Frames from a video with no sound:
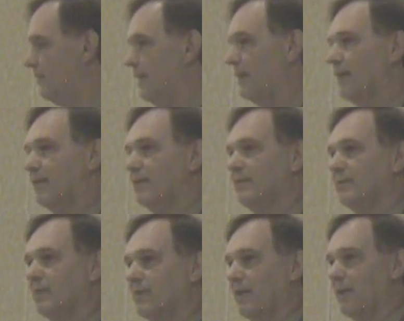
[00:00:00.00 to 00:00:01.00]
Very frankly,
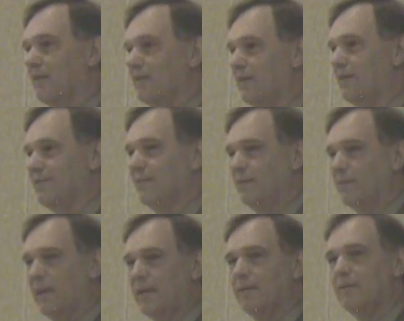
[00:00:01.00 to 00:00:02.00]
in the United States,
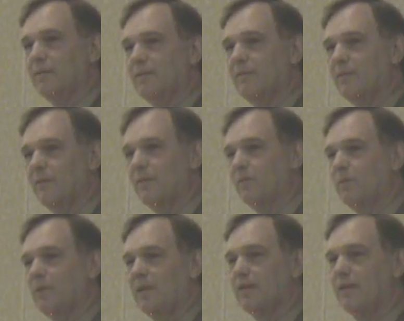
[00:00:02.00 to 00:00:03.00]
the right,
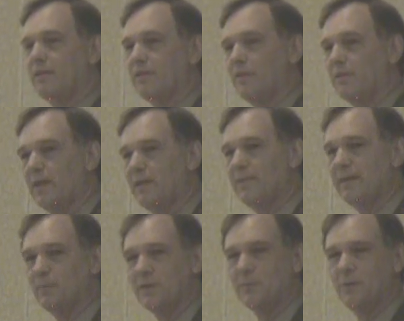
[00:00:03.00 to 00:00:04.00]
ideologues of the right have
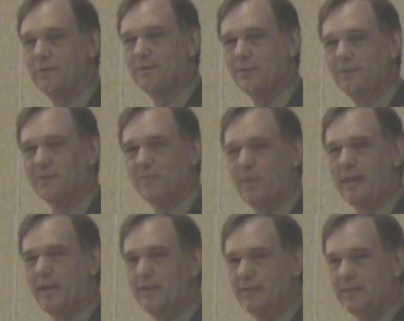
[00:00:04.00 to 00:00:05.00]
had much more influence and
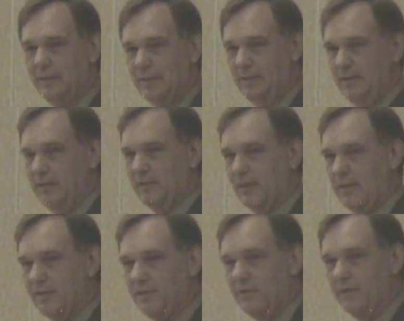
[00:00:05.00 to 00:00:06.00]
power in the
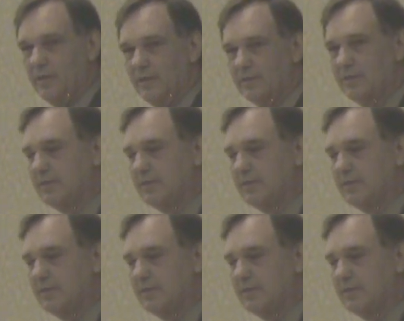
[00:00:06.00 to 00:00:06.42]
last 30